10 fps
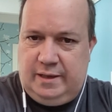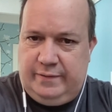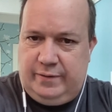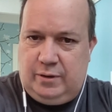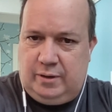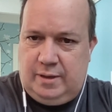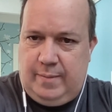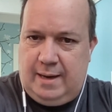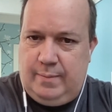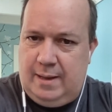delivered on
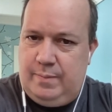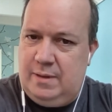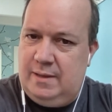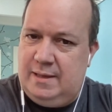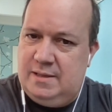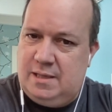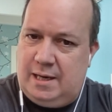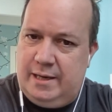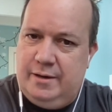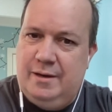demand, maybe the
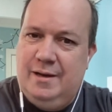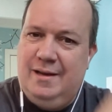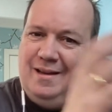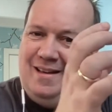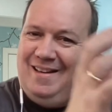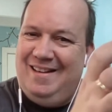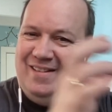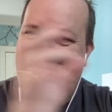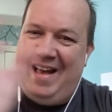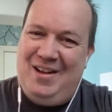entire
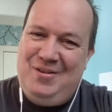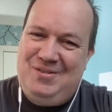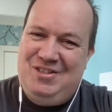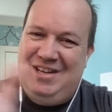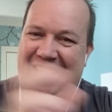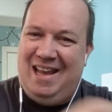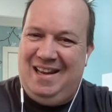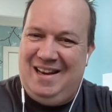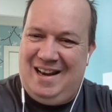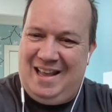uh, value
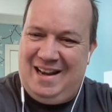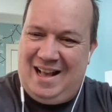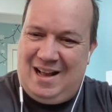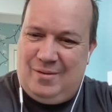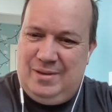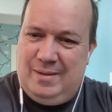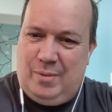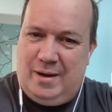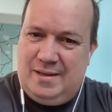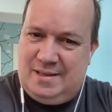chain and and how the
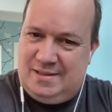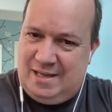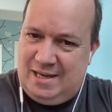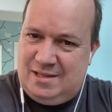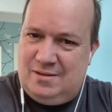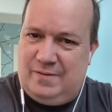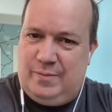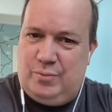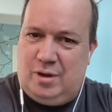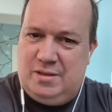monetization of
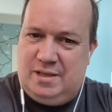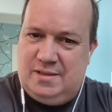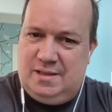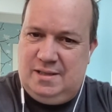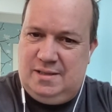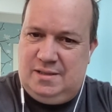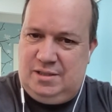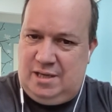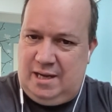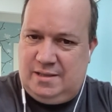a process is
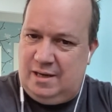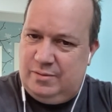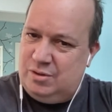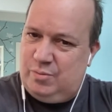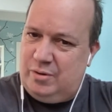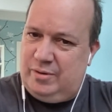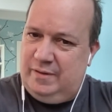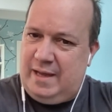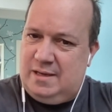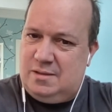changed. And I was just wondering
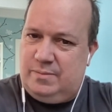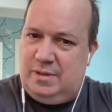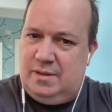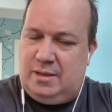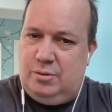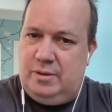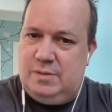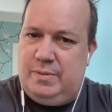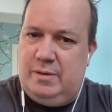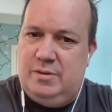if that's something that you
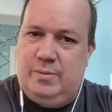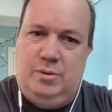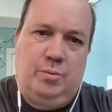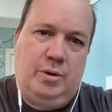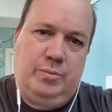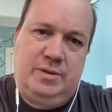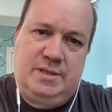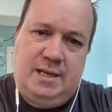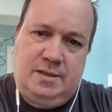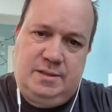experience when you work with
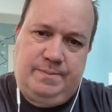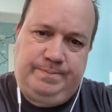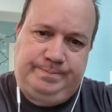sales.